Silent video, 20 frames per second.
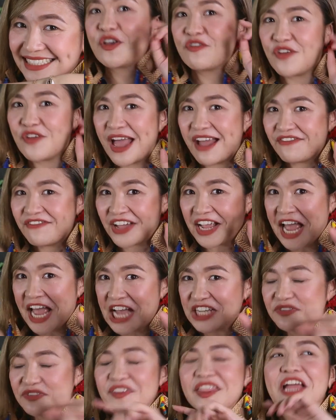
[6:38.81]
So if you have the
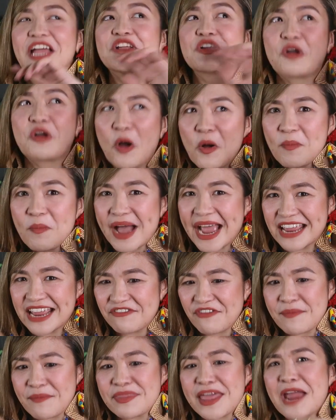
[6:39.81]
cash for that, go
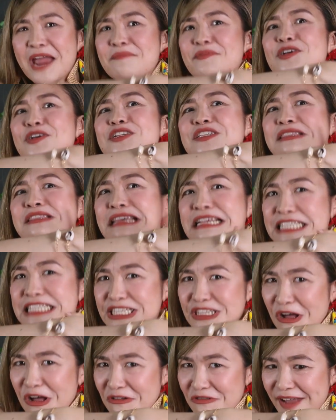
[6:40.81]
buy it from there, because this
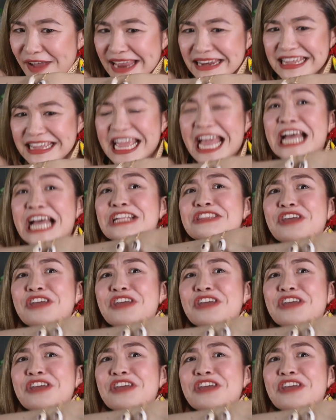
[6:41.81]
is already